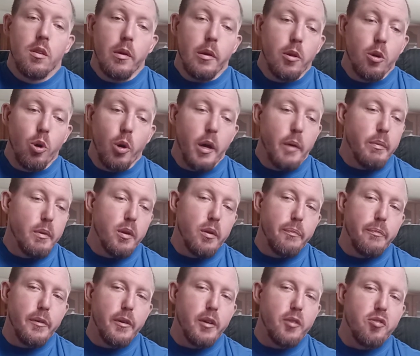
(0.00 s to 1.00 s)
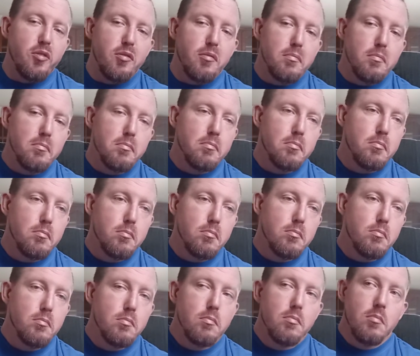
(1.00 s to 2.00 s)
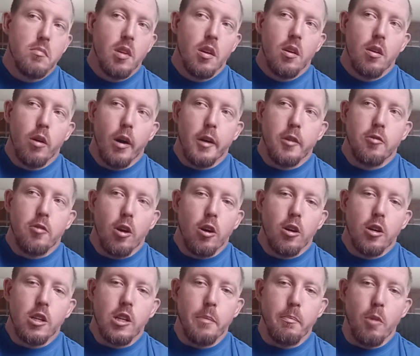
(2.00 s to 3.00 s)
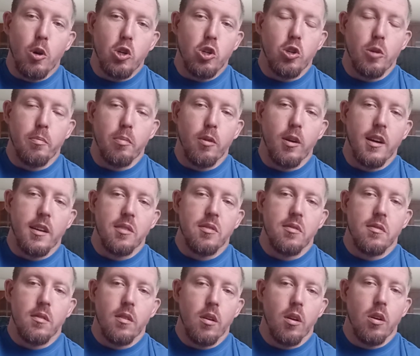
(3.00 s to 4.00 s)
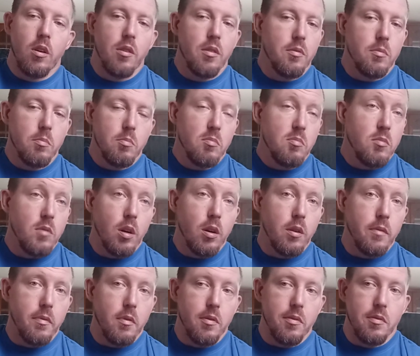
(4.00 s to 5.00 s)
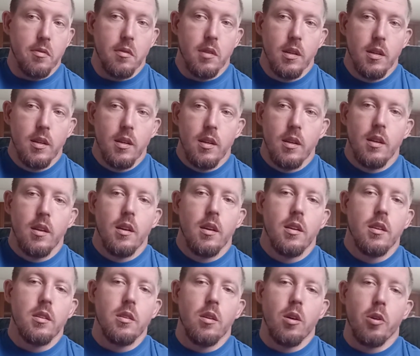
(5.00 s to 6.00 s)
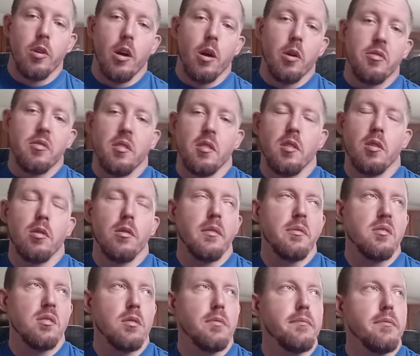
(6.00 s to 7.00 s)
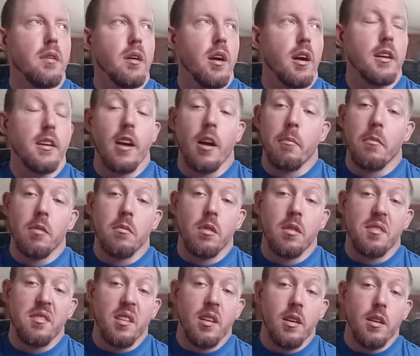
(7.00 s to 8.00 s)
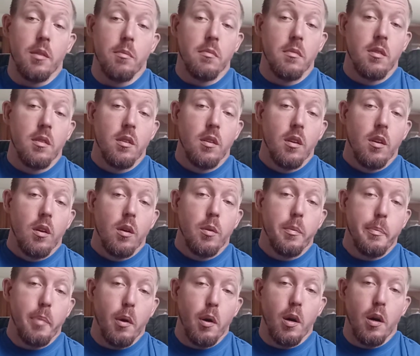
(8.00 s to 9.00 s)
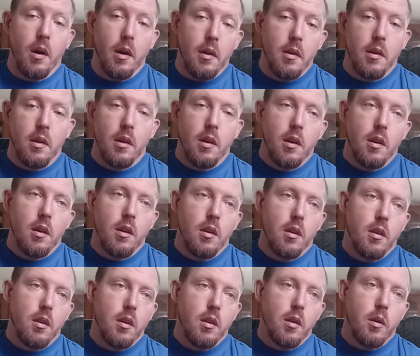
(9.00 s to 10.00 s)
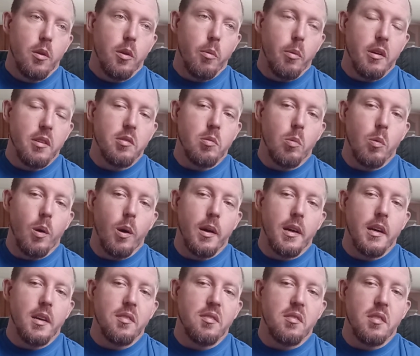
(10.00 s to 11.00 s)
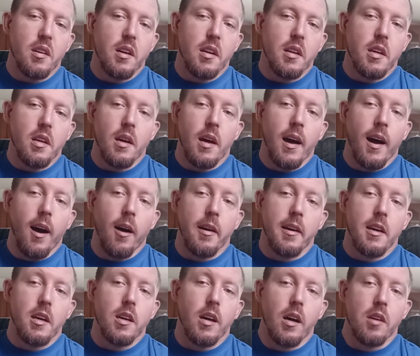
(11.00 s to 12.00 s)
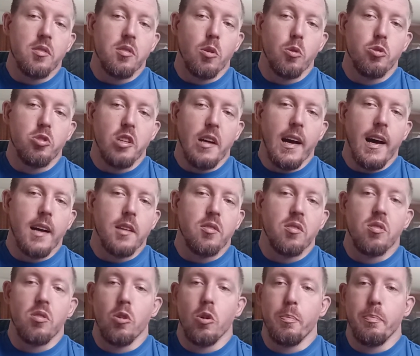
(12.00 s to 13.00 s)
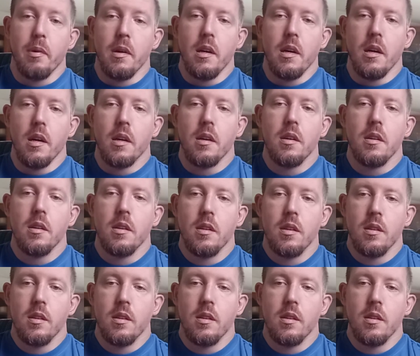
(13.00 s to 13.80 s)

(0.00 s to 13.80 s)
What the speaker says: you know, even if it's like during commercial breaks on television, you know, there's a UFC fighter, I can't remember his name, but the reason why he said how he got so jacked, so big,